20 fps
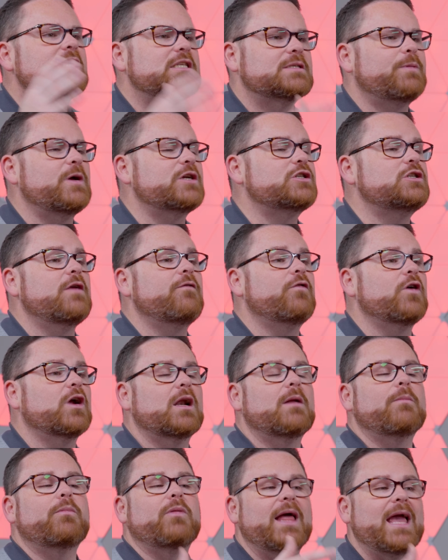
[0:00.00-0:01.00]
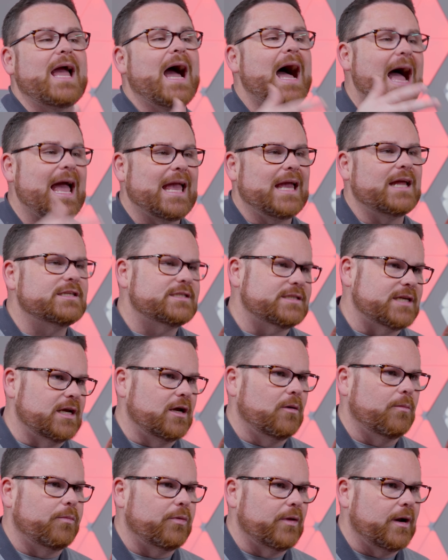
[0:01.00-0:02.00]
especially if you're gonna play high-end
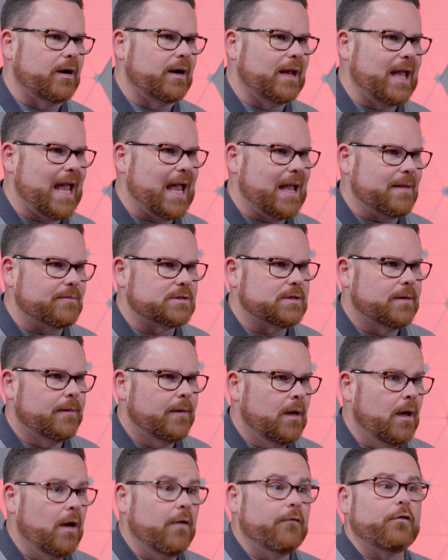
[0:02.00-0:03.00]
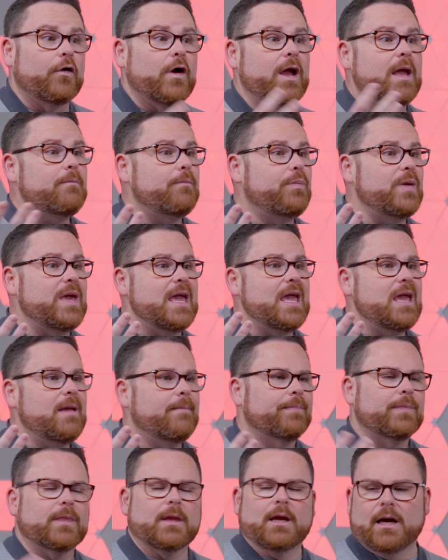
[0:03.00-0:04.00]
single-player games. For M
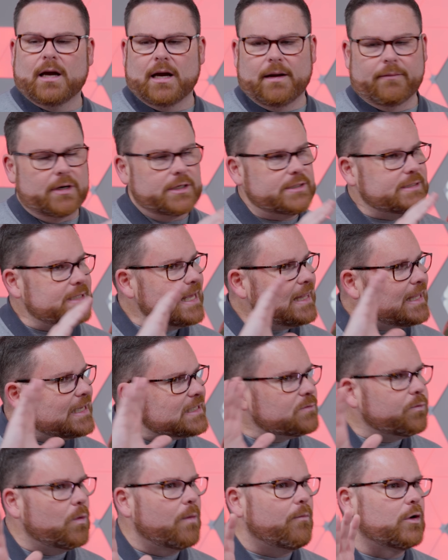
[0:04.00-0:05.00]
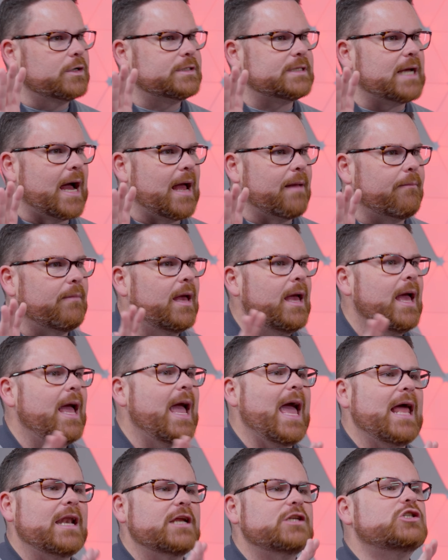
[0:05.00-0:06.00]
P, I'm gonna say this one more time,
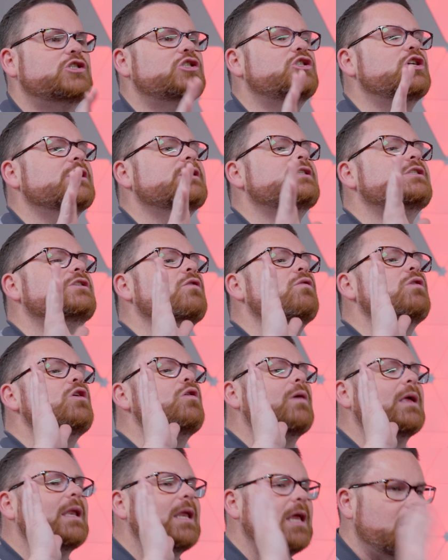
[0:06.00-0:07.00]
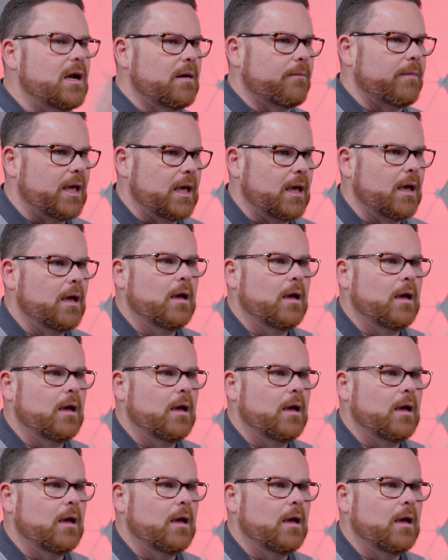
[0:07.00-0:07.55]
and it's just so you can hear me.